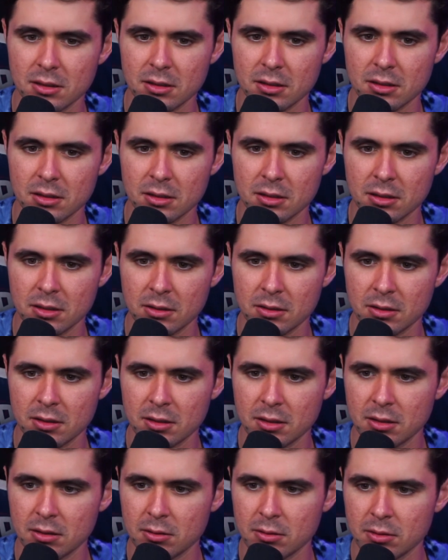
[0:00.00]

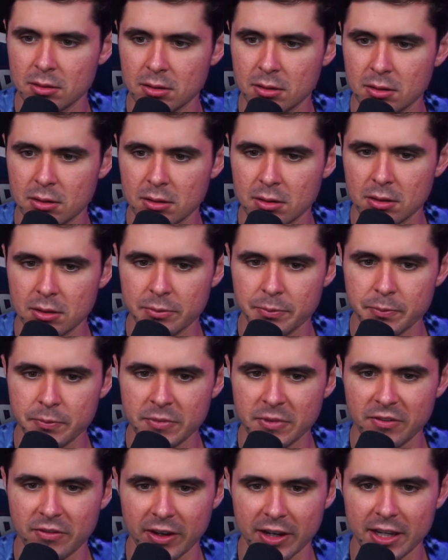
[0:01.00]

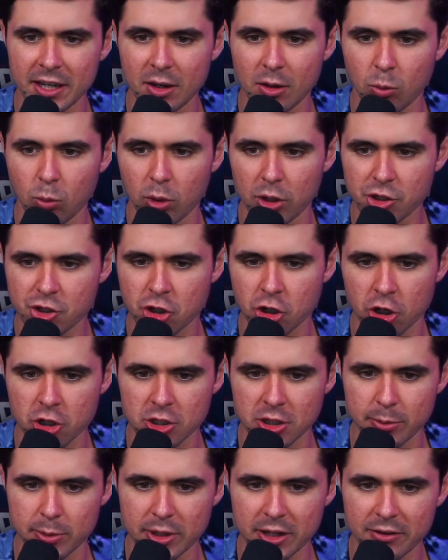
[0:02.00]
If I can get one charge
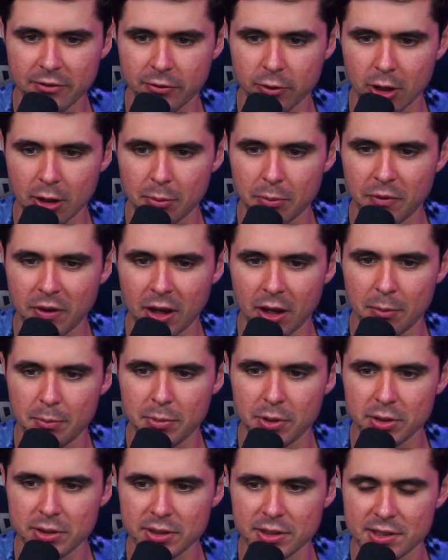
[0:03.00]
eliminated for
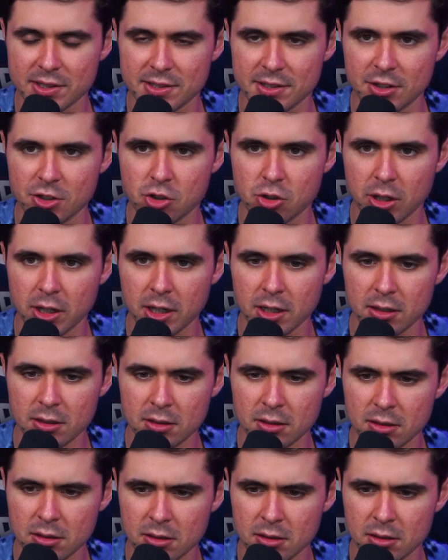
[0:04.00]
building the sea train...